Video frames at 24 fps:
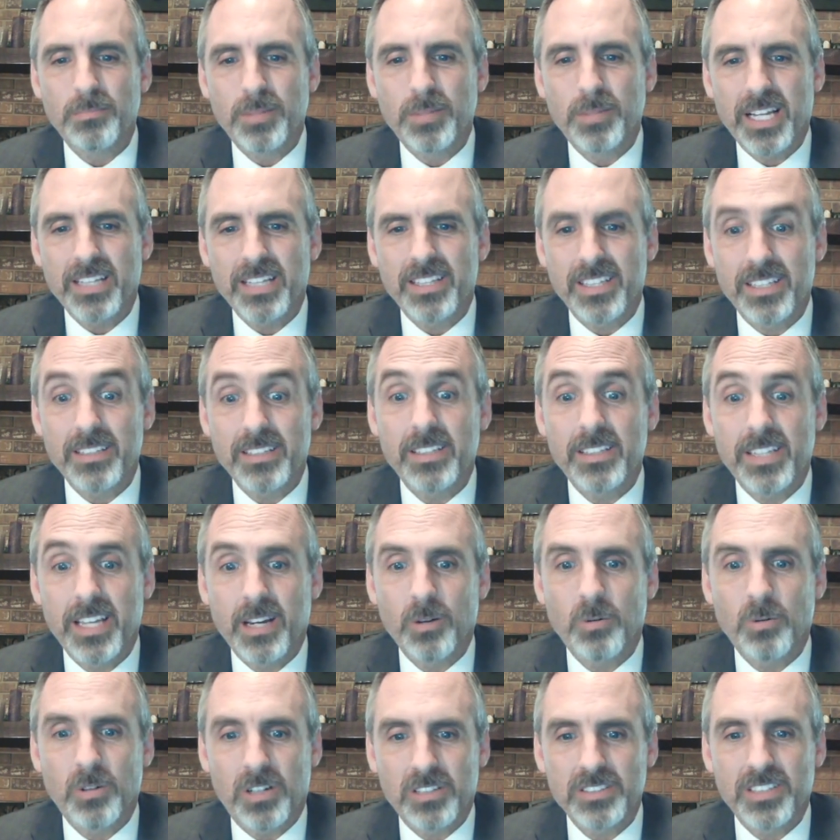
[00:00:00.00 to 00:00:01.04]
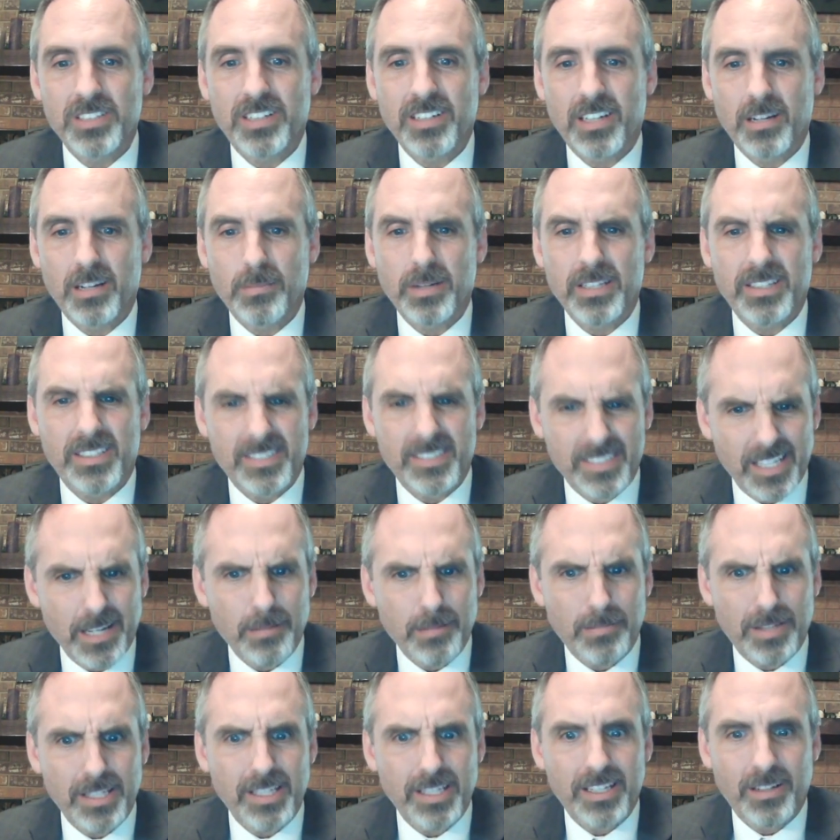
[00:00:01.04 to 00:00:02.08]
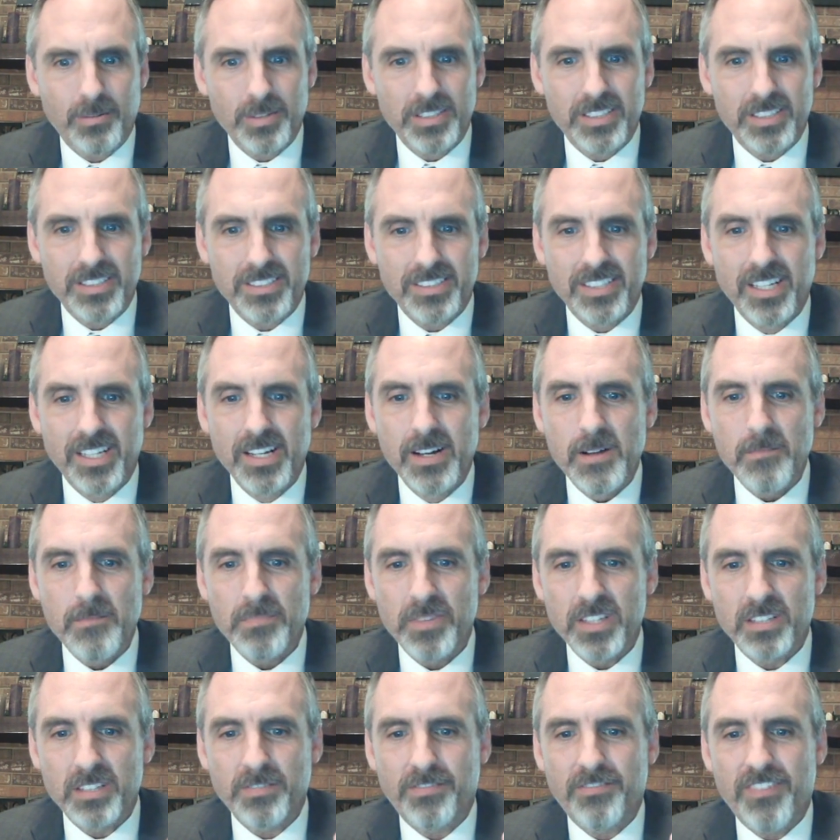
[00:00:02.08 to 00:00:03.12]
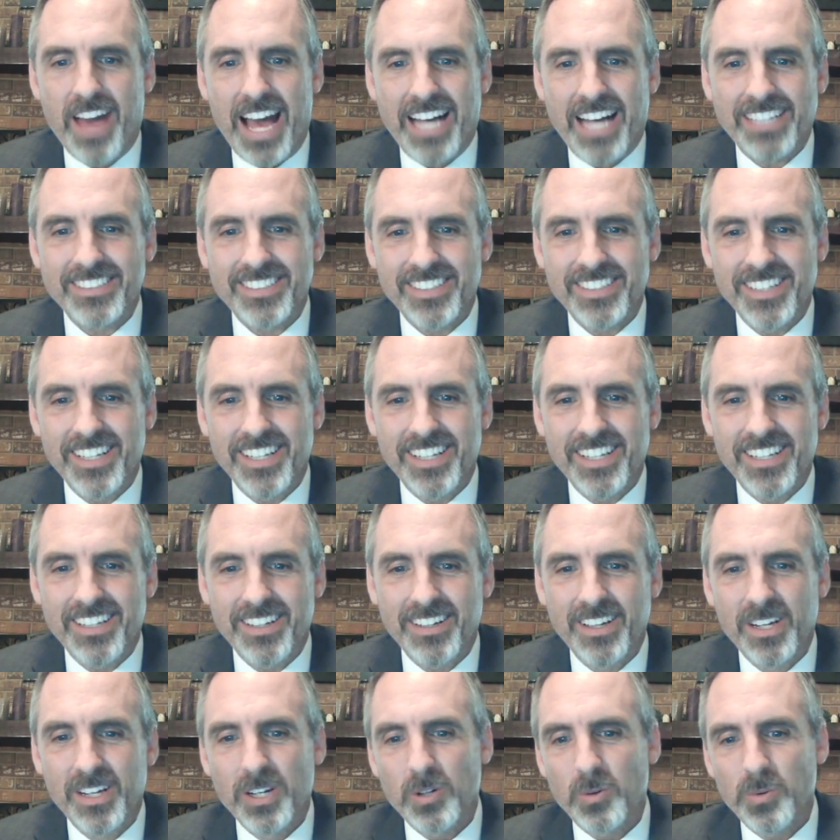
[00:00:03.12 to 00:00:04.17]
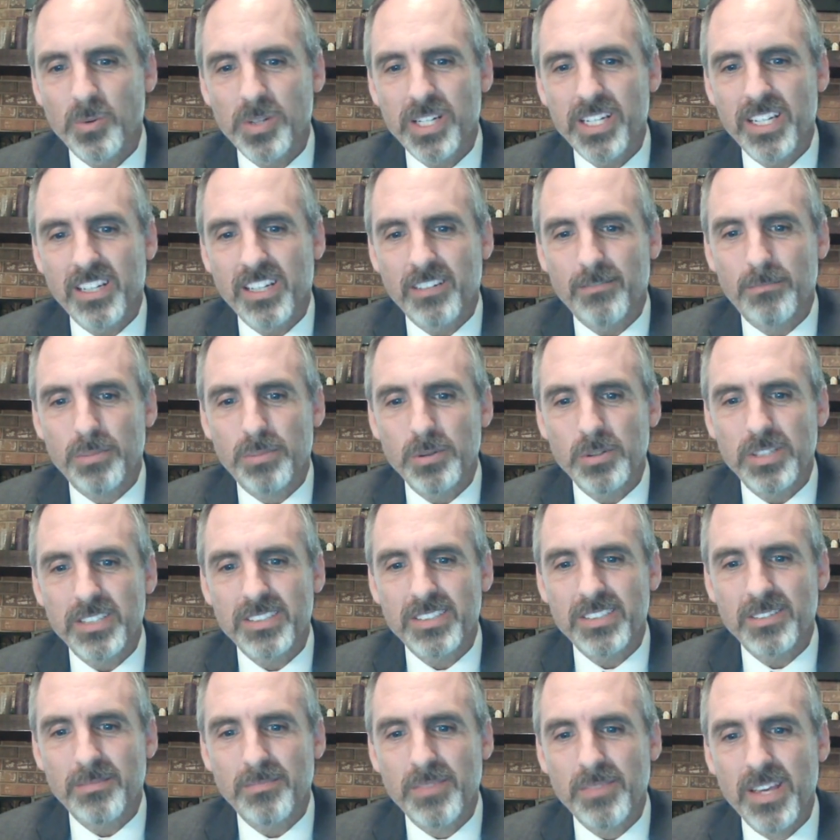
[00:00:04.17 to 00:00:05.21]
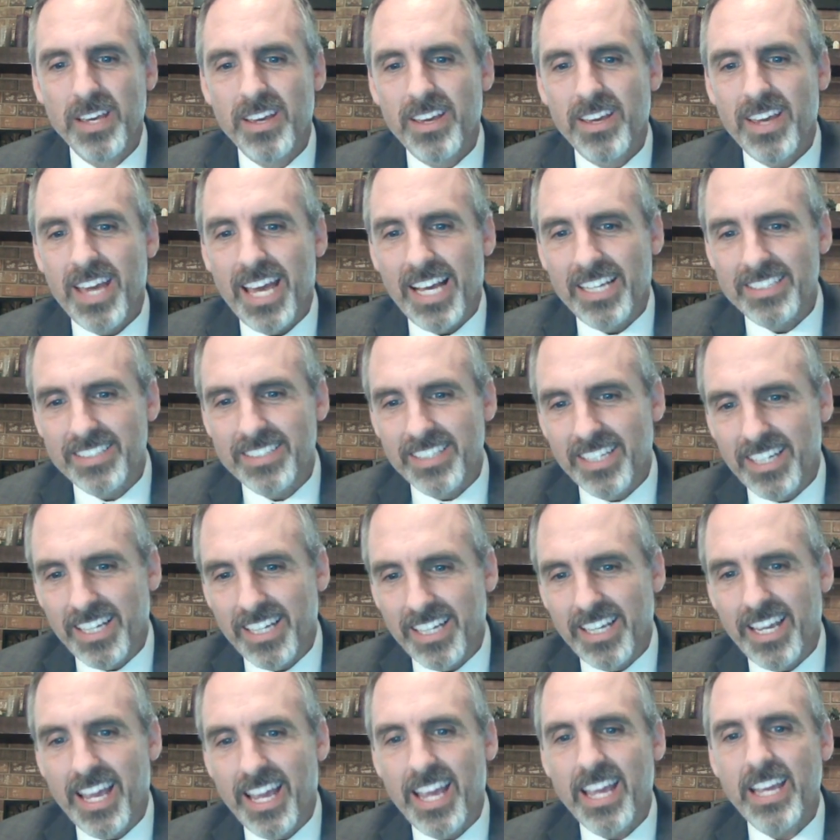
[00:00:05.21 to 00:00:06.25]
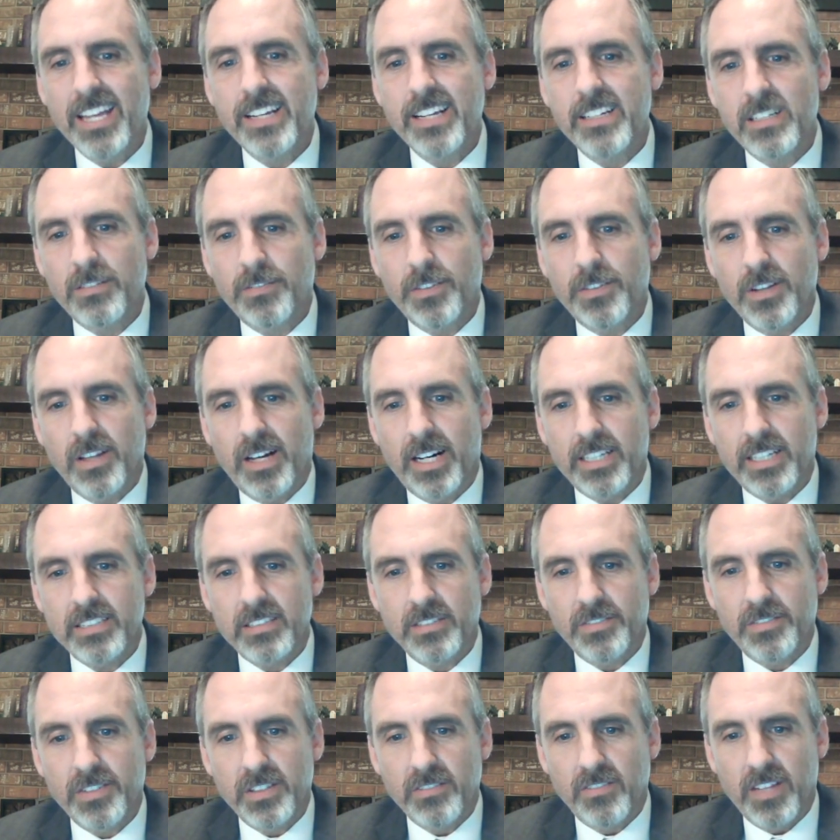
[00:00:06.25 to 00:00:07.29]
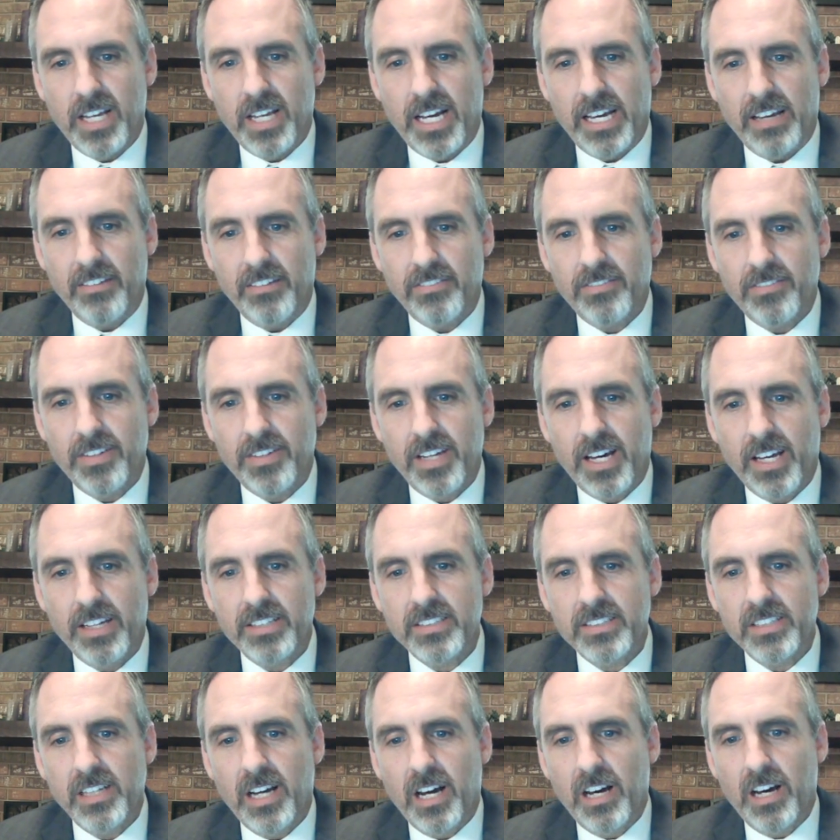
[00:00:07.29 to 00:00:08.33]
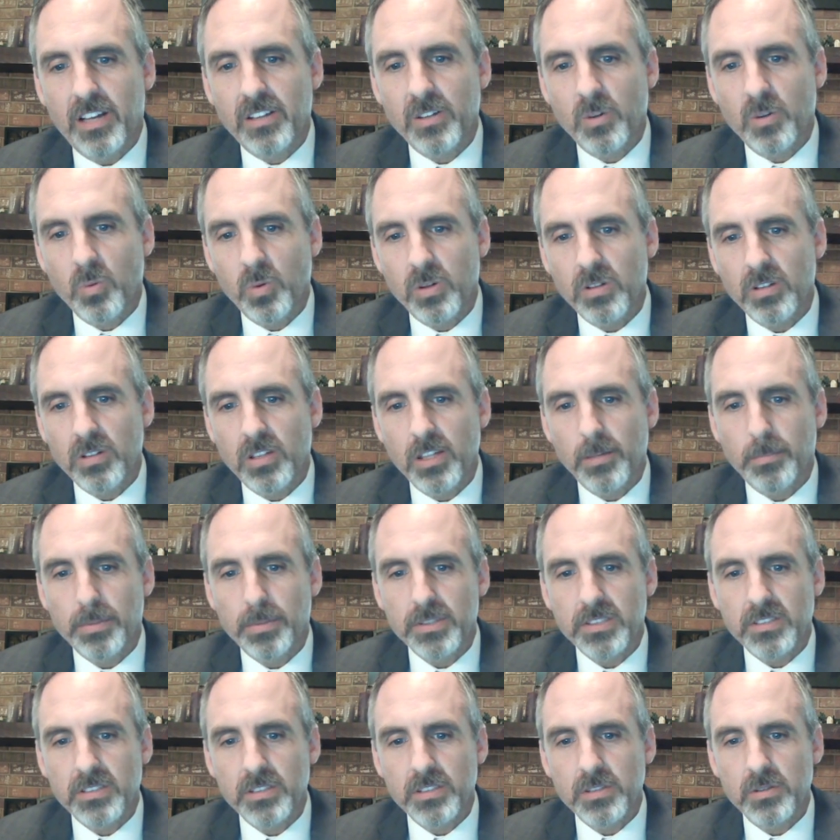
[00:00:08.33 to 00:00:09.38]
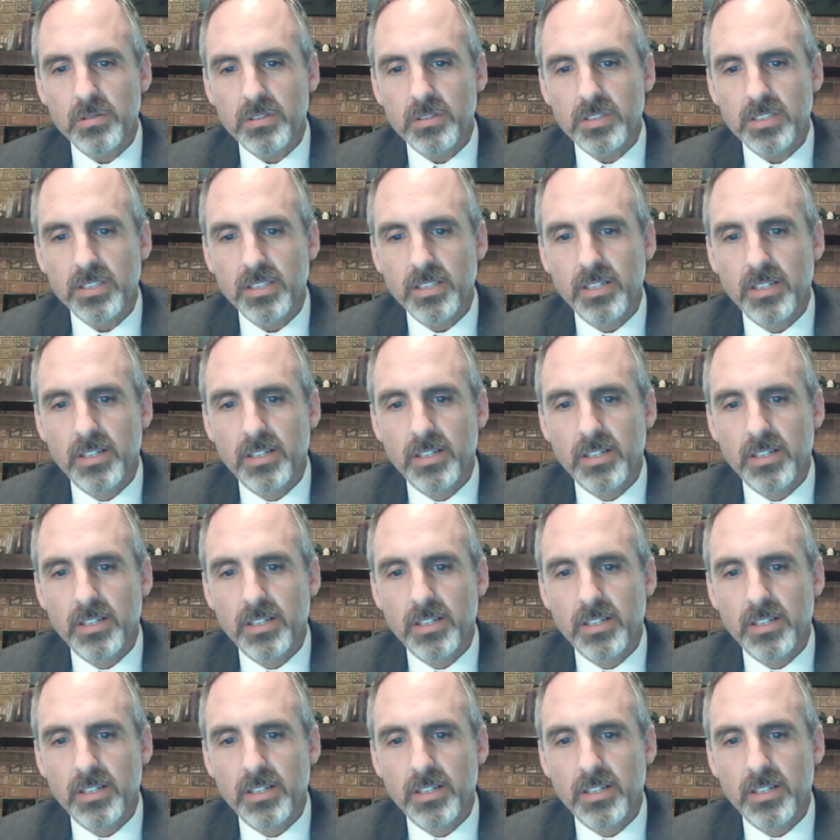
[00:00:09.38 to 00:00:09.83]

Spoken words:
But at the end of the day, we're all talking about the same thing, which is this fascinating reading of Buddhism as an engaged philosophy of life, not as an otherworldly pursuit,